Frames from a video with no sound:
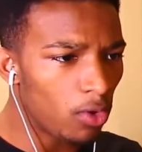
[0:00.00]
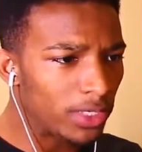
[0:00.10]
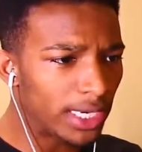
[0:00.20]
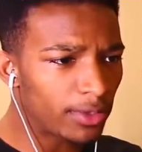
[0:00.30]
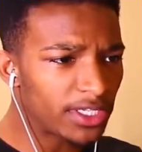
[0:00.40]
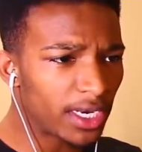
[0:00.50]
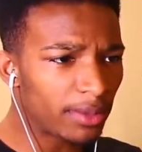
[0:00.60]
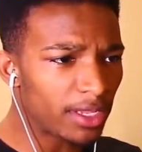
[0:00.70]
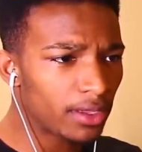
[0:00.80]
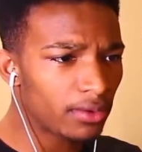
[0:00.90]
shit, what's hitting
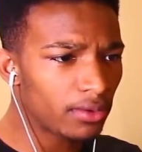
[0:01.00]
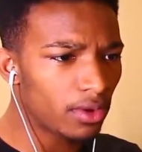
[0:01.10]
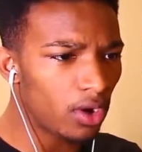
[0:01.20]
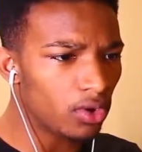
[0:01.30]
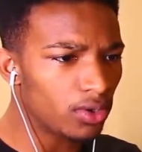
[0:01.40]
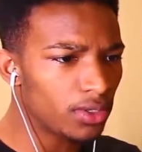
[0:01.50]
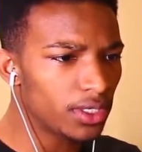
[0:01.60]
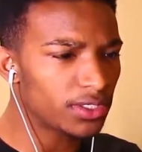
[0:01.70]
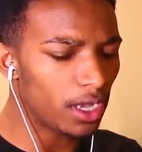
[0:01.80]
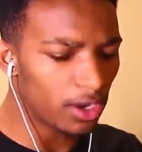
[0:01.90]
me? Oh,
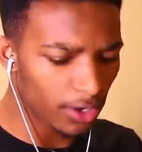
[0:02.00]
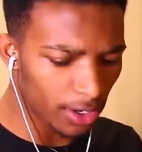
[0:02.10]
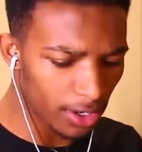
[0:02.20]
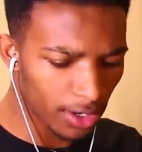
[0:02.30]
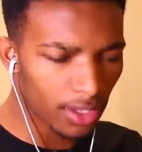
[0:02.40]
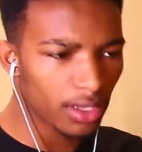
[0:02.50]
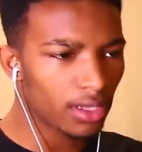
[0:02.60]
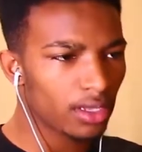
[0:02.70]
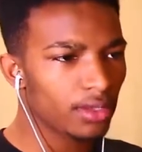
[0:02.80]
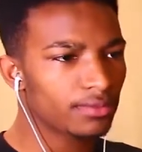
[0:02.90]
it's the hunger.
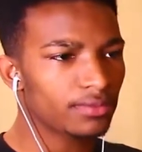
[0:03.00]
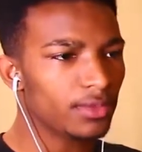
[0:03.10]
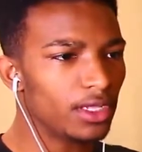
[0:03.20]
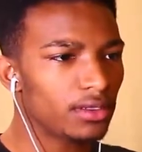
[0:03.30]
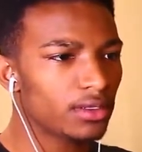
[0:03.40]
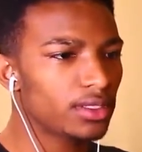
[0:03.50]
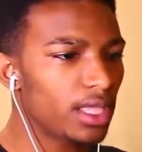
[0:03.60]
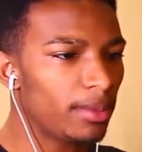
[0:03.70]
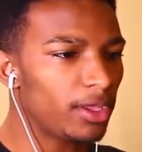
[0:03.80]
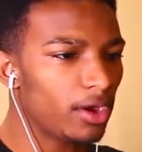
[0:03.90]

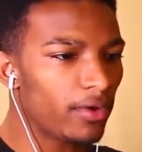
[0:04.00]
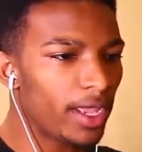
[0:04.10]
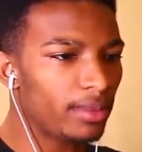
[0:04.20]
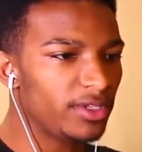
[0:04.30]
Damn it. All right, let me